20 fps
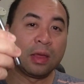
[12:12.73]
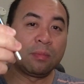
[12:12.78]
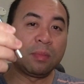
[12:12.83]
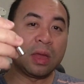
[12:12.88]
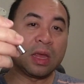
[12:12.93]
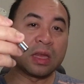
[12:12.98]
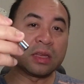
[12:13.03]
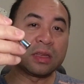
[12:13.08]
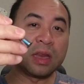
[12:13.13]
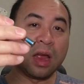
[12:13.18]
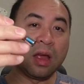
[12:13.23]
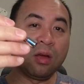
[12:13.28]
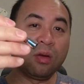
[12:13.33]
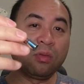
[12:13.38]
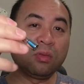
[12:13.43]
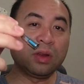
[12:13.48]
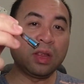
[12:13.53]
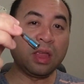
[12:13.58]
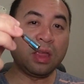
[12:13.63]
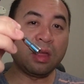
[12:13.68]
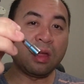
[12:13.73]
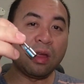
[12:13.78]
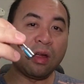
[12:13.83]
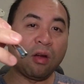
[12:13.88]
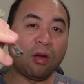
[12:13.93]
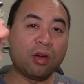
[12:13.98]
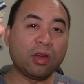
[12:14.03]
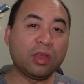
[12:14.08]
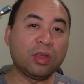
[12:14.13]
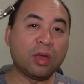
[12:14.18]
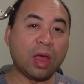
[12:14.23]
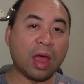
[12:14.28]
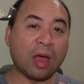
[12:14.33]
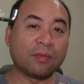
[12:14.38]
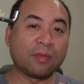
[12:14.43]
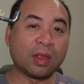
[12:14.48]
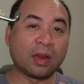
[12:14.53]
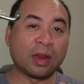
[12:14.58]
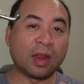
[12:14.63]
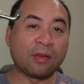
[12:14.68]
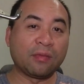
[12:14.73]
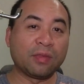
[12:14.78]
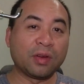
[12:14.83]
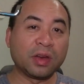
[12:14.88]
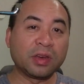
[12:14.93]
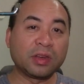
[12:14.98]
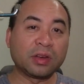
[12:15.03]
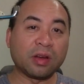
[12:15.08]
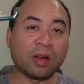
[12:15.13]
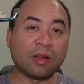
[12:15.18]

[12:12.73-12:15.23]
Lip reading: because not only you have the leverage